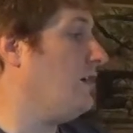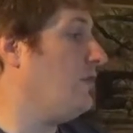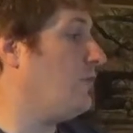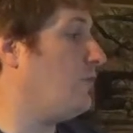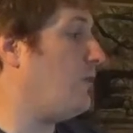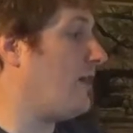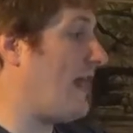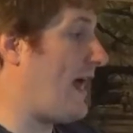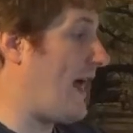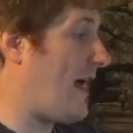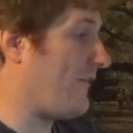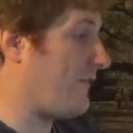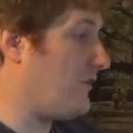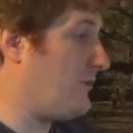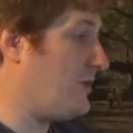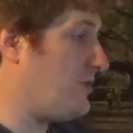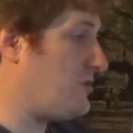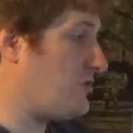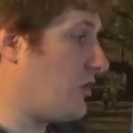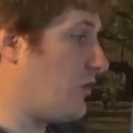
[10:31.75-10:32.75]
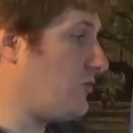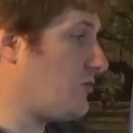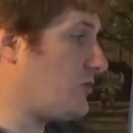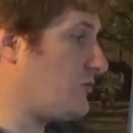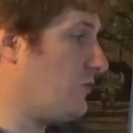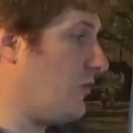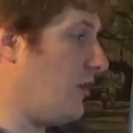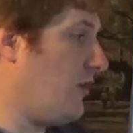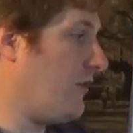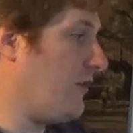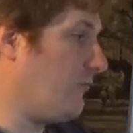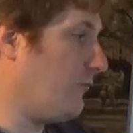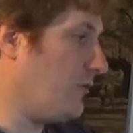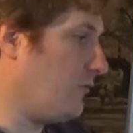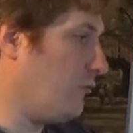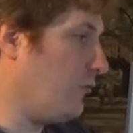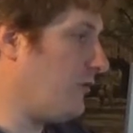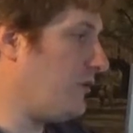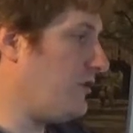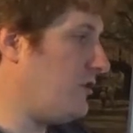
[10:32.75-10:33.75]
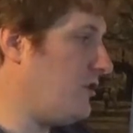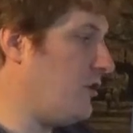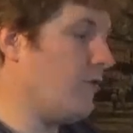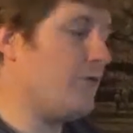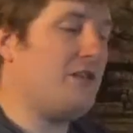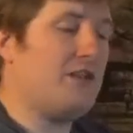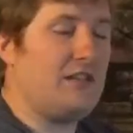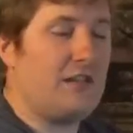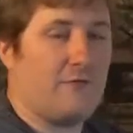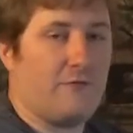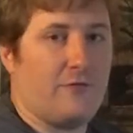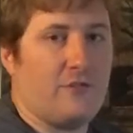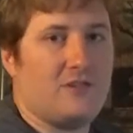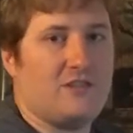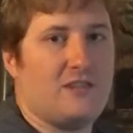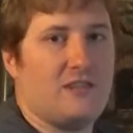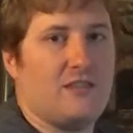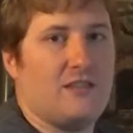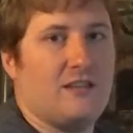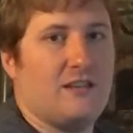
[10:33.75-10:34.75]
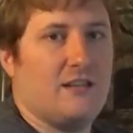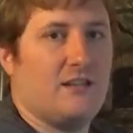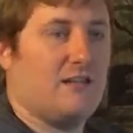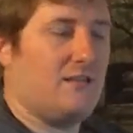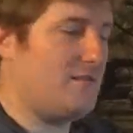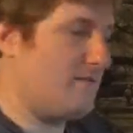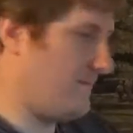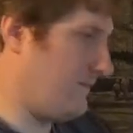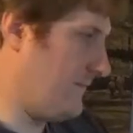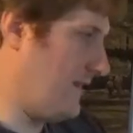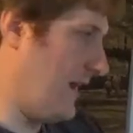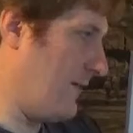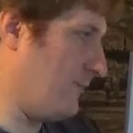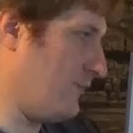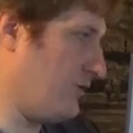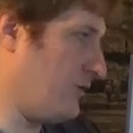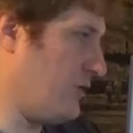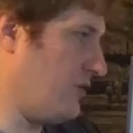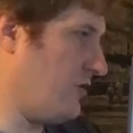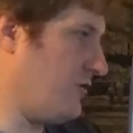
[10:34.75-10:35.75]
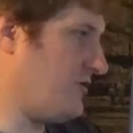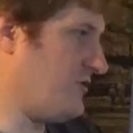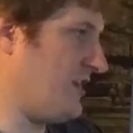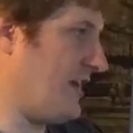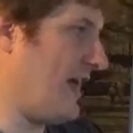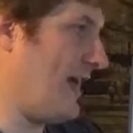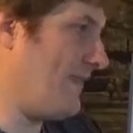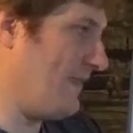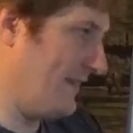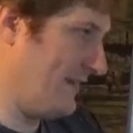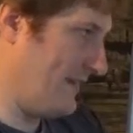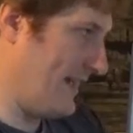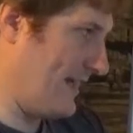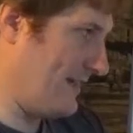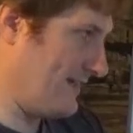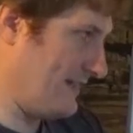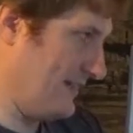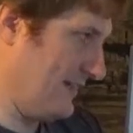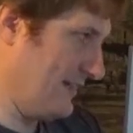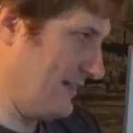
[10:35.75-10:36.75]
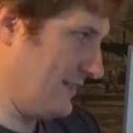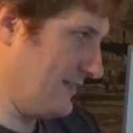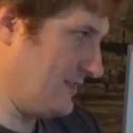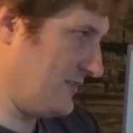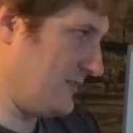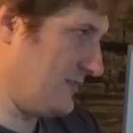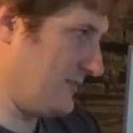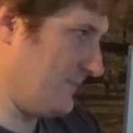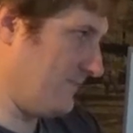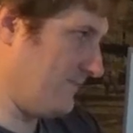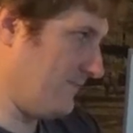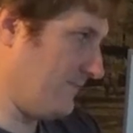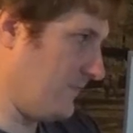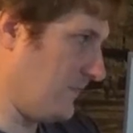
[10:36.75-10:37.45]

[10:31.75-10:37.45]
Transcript: We'd have to be so small that we wouldn't know the difference in the temperatures and the densities.